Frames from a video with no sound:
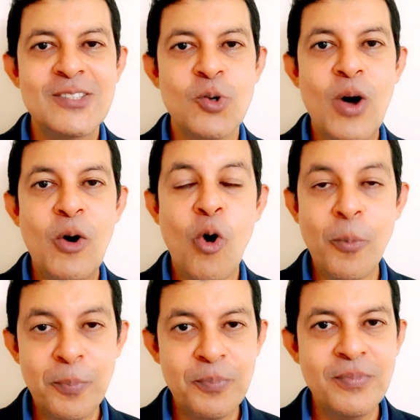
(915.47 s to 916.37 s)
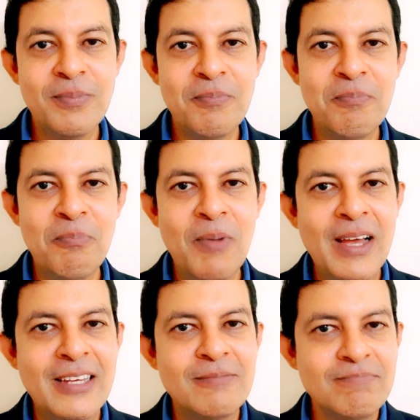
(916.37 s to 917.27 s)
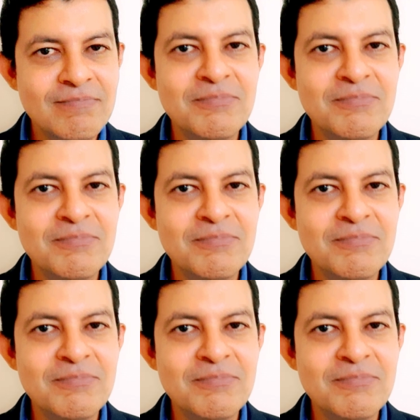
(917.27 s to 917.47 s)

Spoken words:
So I hope by